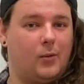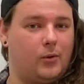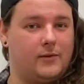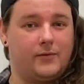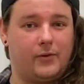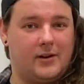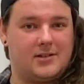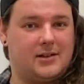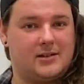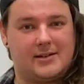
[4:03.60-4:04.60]
wouldn't, for
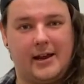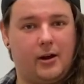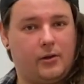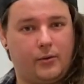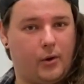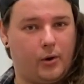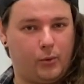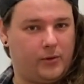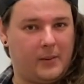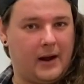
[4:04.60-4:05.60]
instance, take it on the road
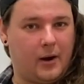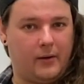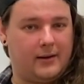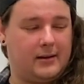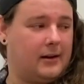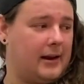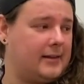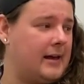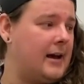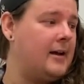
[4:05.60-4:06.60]
with me now or anything like
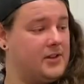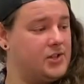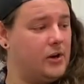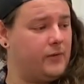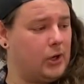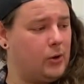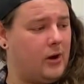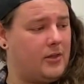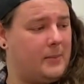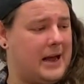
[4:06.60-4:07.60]
that. There's no volute
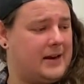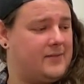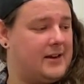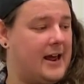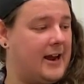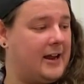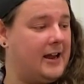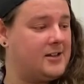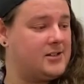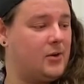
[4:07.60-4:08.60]
on the back of the neck
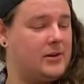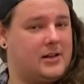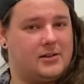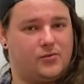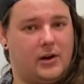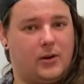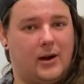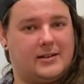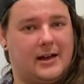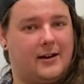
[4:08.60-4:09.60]
here, so it's really
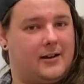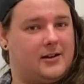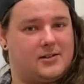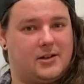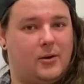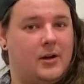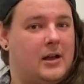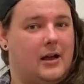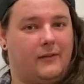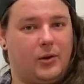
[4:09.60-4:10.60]
quite delicate. So
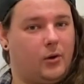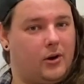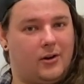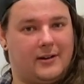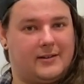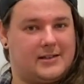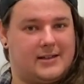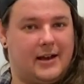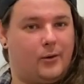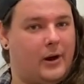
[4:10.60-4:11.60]
if you were hauling this
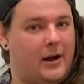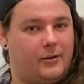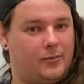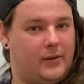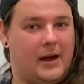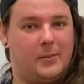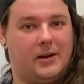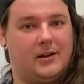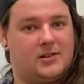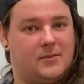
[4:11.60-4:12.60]
thing around without
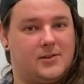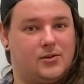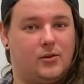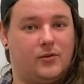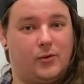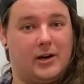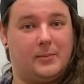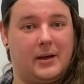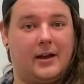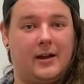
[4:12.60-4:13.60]
being in some sort of really
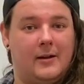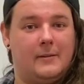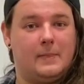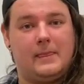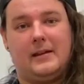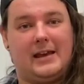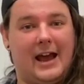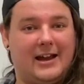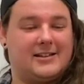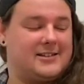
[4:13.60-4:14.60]
big
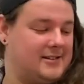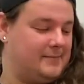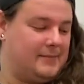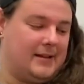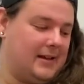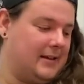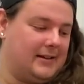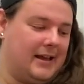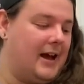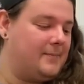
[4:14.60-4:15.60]
case,
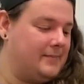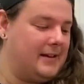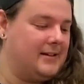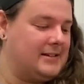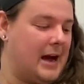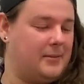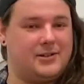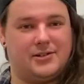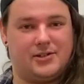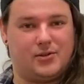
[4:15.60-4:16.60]
yeah,
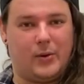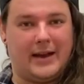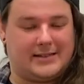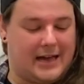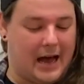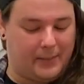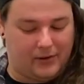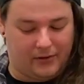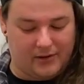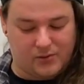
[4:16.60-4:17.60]
damage is just waiting to happen
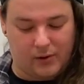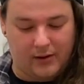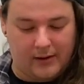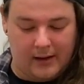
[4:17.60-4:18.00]
on this one.